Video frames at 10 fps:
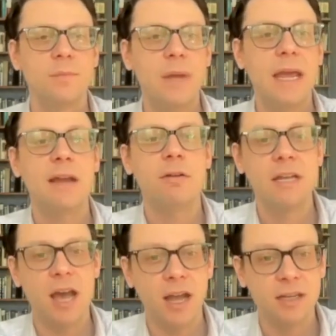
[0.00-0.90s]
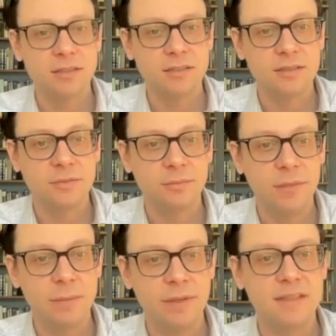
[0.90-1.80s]
paradox,
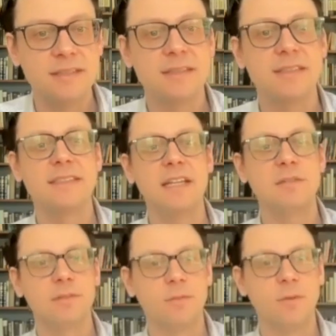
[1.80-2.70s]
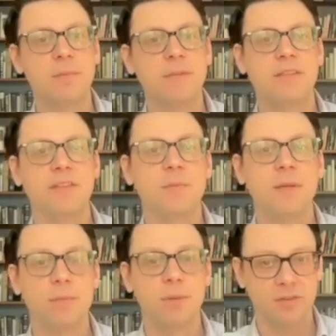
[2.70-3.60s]
maybe, that's at the center of what it means to be
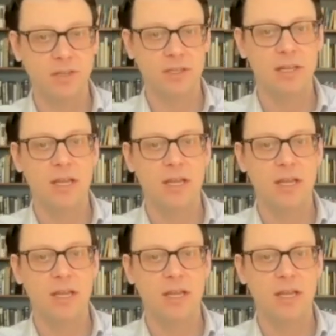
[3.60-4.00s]
a person.